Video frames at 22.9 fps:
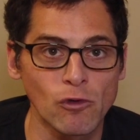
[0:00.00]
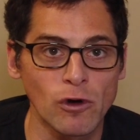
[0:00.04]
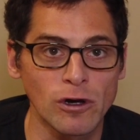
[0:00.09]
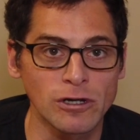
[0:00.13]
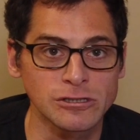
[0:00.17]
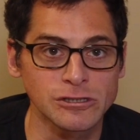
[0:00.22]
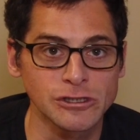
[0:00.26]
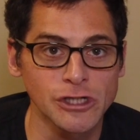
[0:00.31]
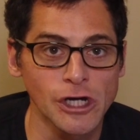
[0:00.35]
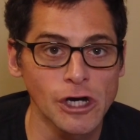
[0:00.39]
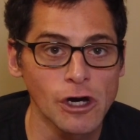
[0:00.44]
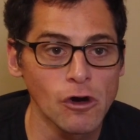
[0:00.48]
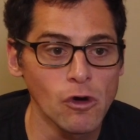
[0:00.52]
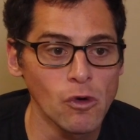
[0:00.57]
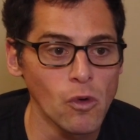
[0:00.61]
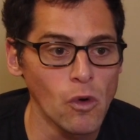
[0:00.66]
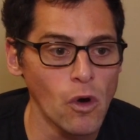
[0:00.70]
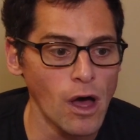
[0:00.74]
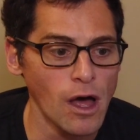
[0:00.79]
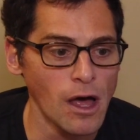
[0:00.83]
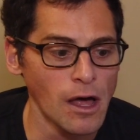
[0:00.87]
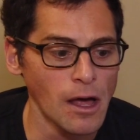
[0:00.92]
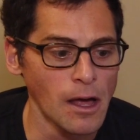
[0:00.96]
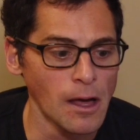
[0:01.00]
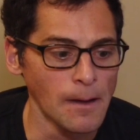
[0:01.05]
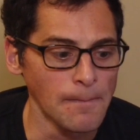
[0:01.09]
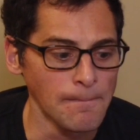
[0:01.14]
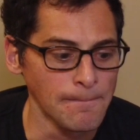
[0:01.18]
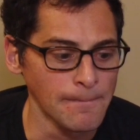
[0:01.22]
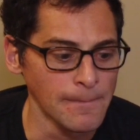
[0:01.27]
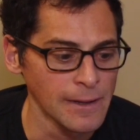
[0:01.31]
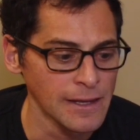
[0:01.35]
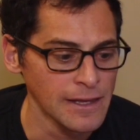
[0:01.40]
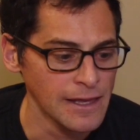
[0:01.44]
Guangzhou,
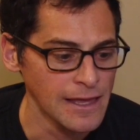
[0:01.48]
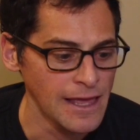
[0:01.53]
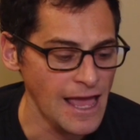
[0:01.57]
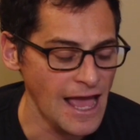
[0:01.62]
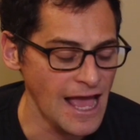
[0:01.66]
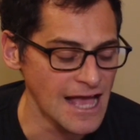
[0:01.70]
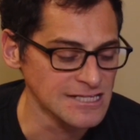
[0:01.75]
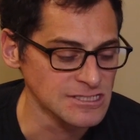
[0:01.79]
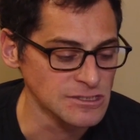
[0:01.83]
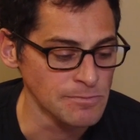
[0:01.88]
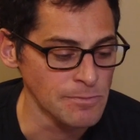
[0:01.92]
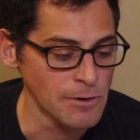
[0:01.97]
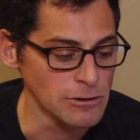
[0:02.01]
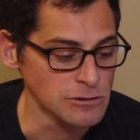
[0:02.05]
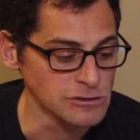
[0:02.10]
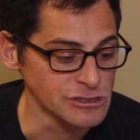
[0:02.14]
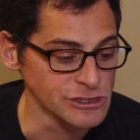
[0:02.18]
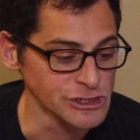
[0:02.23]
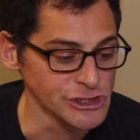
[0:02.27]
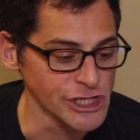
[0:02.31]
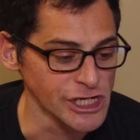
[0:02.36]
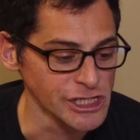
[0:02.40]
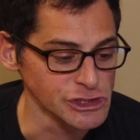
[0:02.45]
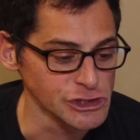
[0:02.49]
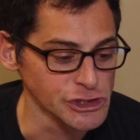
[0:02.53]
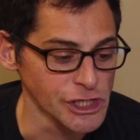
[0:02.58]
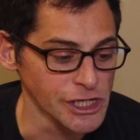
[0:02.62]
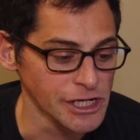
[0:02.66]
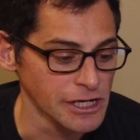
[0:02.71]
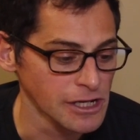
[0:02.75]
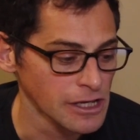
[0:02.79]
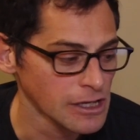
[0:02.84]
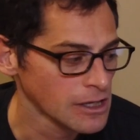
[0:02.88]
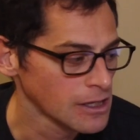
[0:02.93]
as opposed to
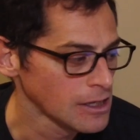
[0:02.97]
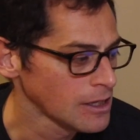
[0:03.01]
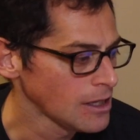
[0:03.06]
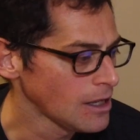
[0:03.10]
Shenzhen.